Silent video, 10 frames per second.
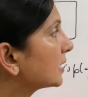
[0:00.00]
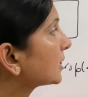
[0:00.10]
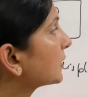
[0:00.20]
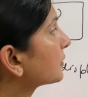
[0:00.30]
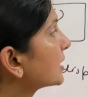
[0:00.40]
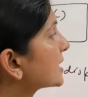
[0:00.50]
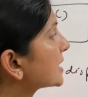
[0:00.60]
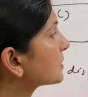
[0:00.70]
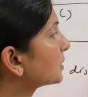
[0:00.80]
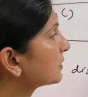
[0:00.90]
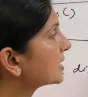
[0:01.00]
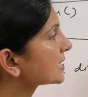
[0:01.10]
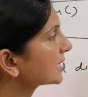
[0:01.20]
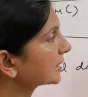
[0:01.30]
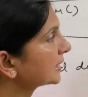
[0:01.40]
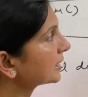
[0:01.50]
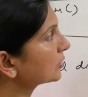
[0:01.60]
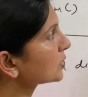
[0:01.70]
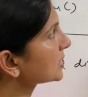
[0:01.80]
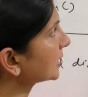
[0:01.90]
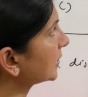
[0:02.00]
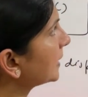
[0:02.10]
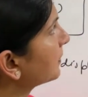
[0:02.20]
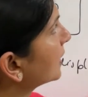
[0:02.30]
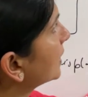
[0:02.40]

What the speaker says: differences between static and non-static.